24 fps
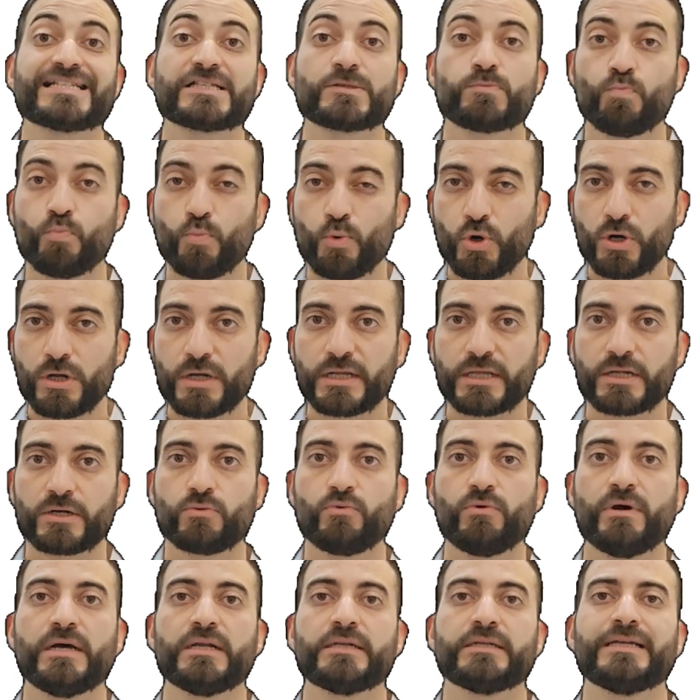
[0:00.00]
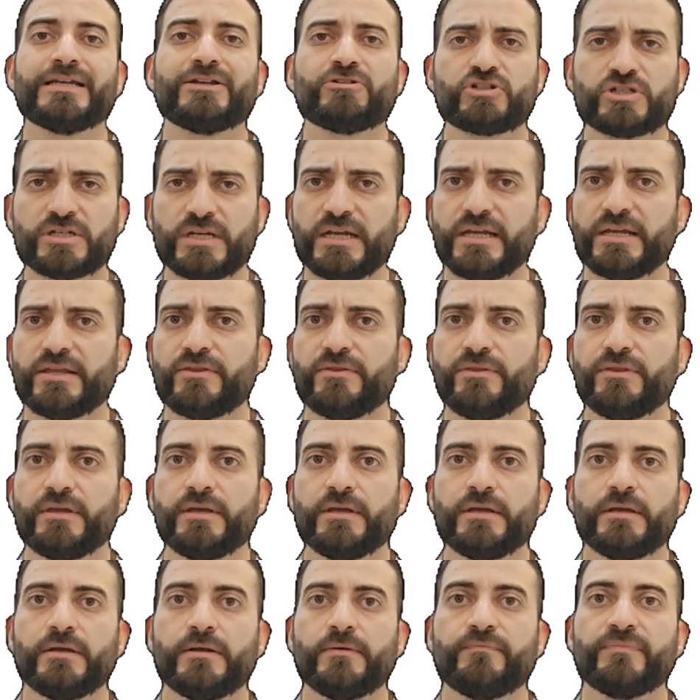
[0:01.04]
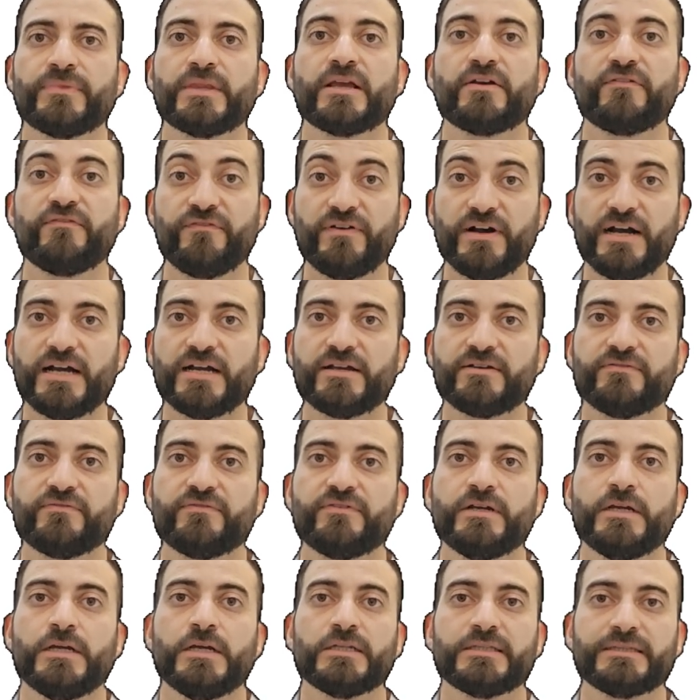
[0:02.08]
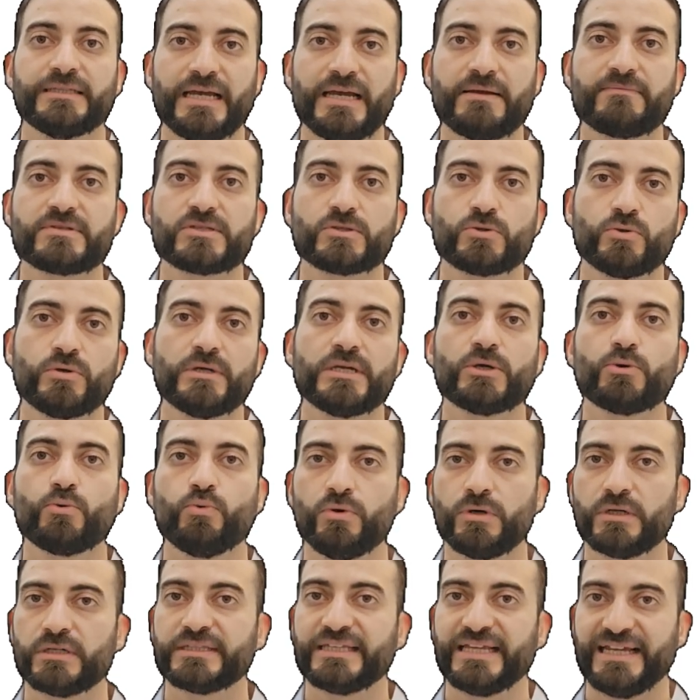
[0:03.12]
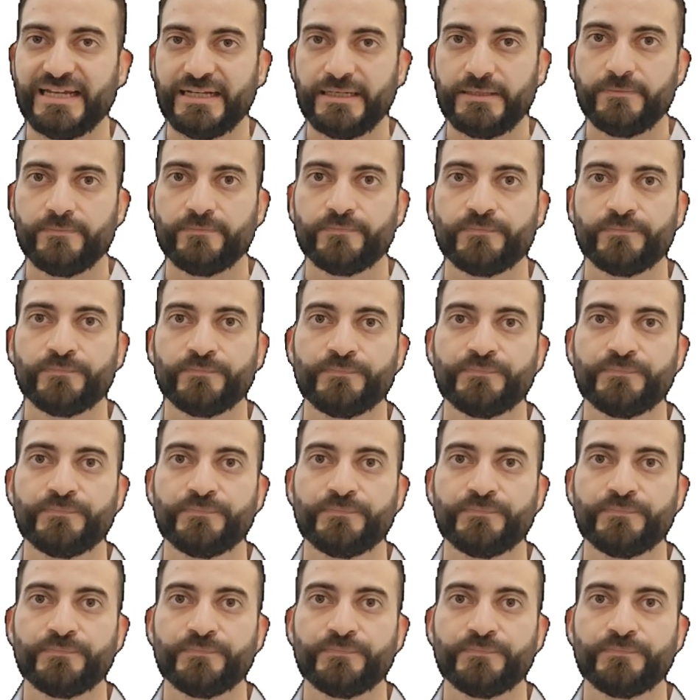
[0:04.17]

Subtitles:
smaller one, which is 5 times 2 equal 10,